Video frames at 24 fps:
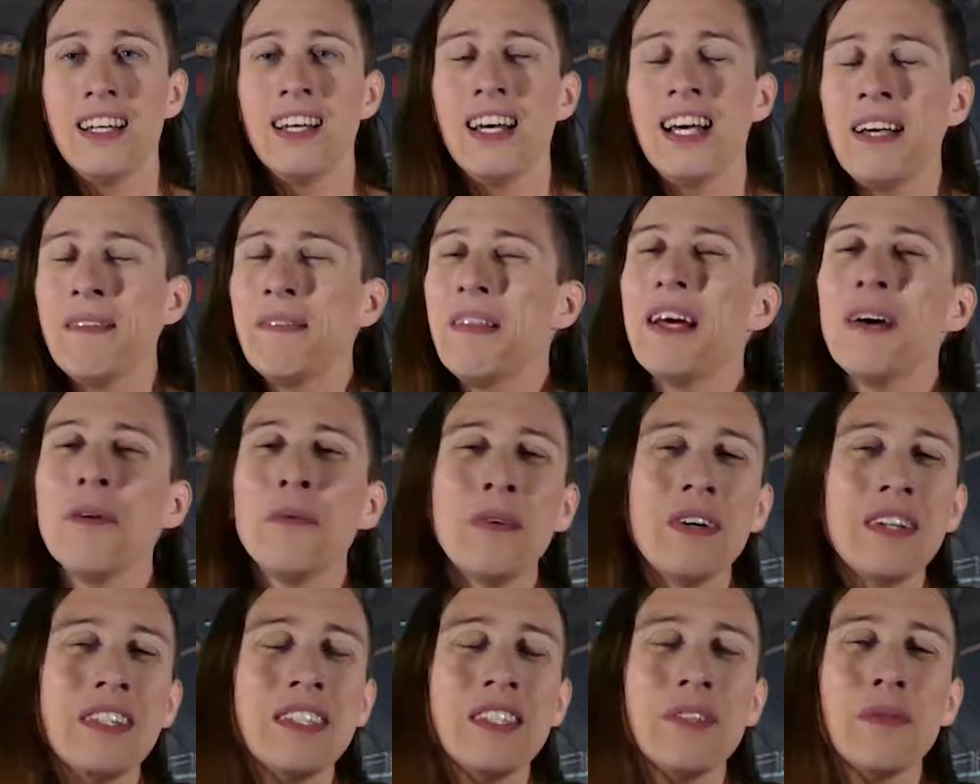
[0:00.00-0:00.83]
I'm not
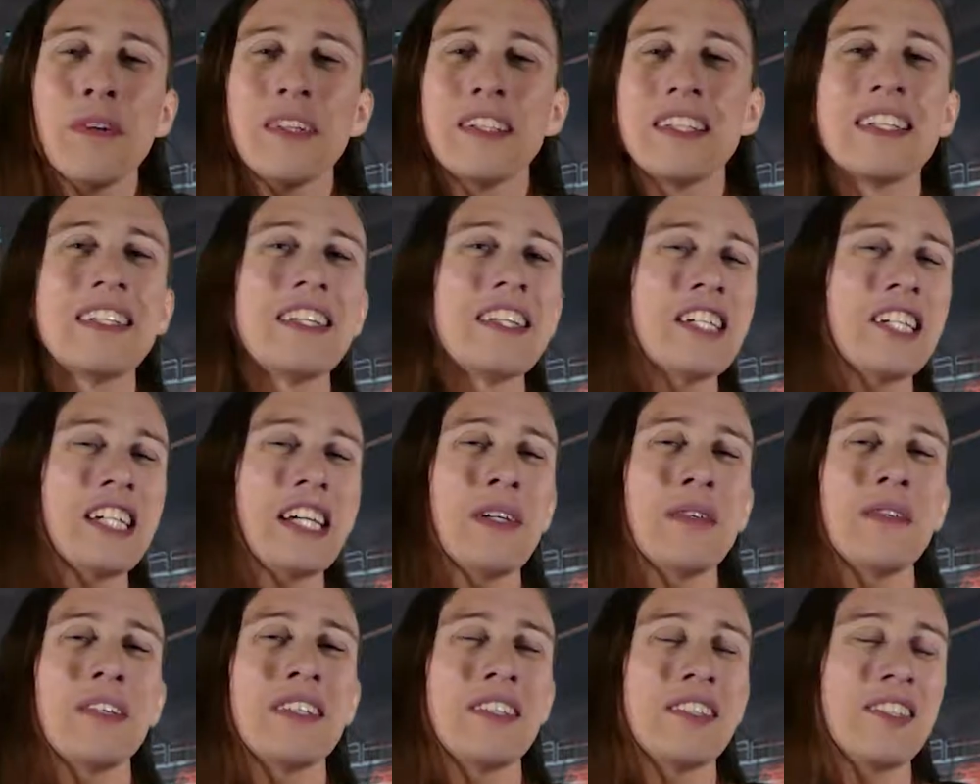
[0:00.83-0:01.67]
one to want to dish
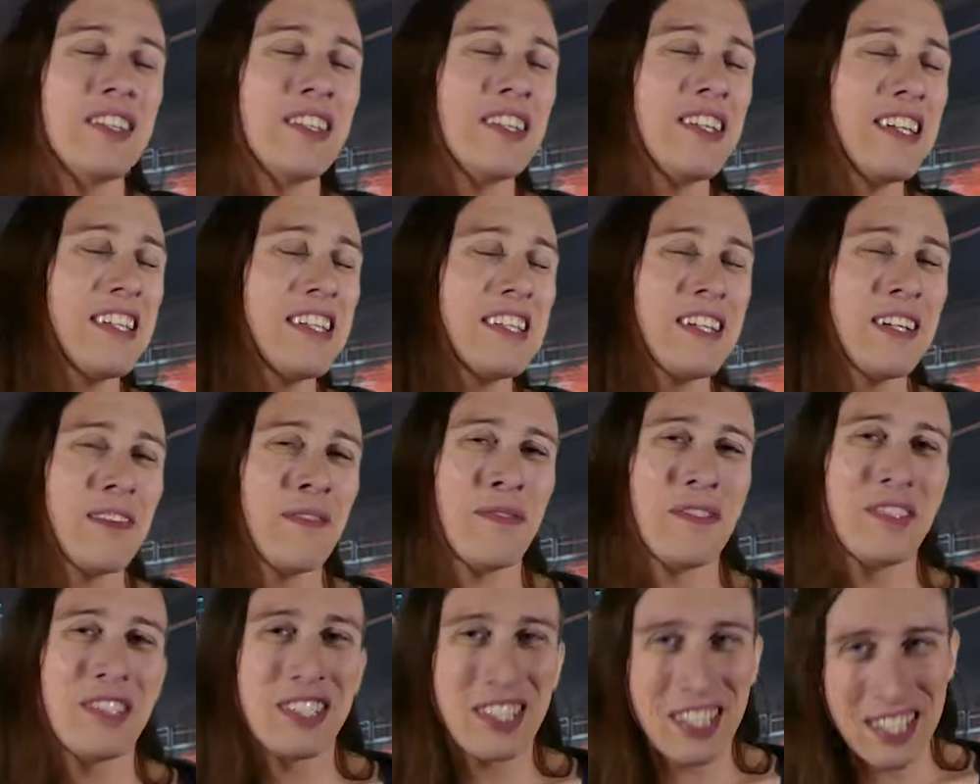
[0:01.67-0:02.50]
out the dirtiest of
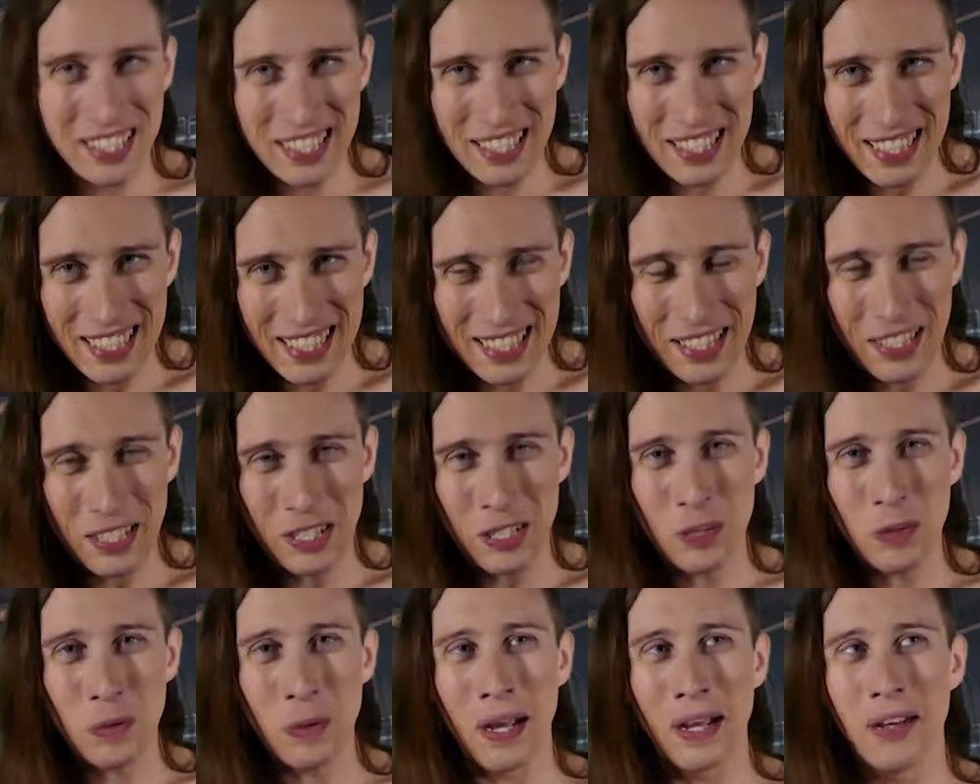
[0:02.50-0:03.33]
dirt,
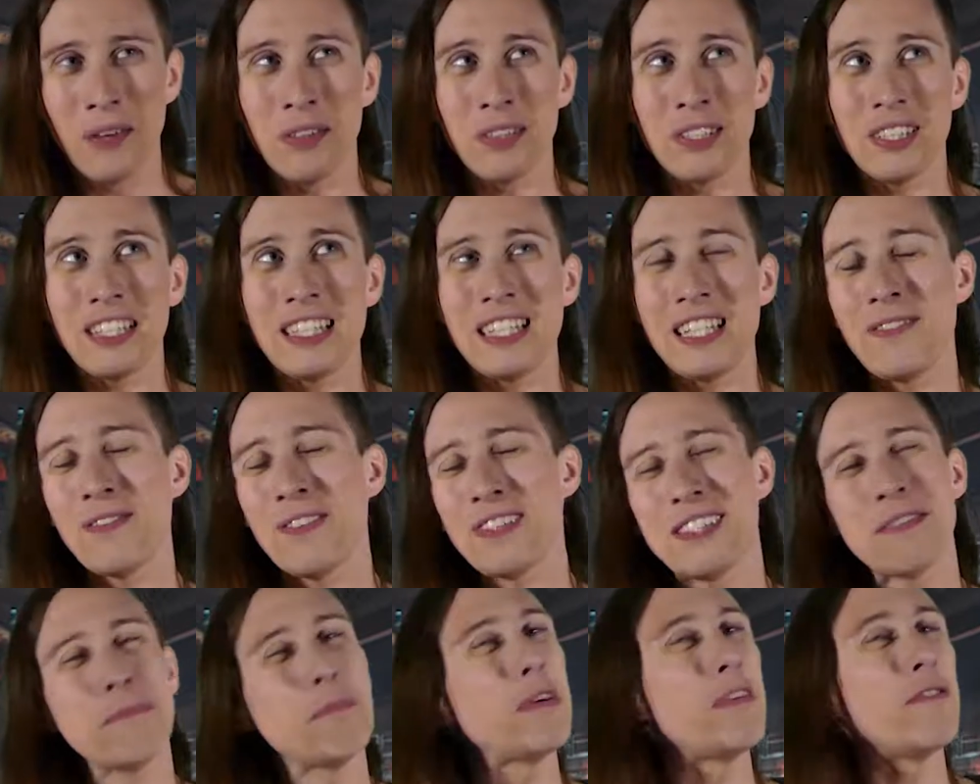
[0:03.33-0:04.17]
so I will leave this
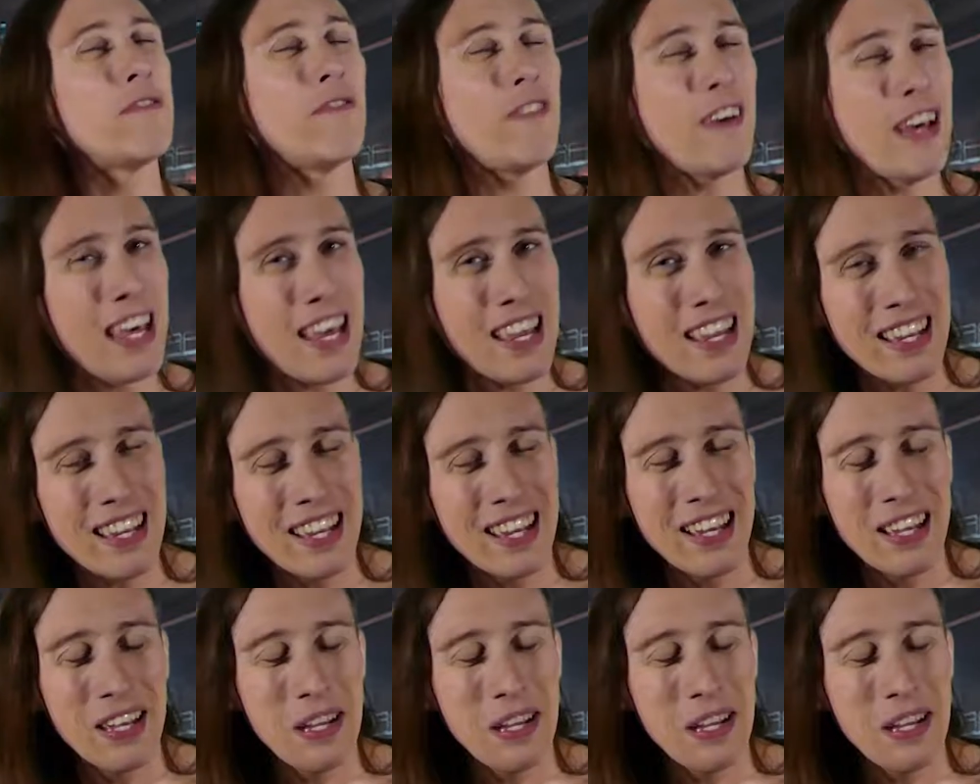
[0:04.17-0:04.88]
a bit vague,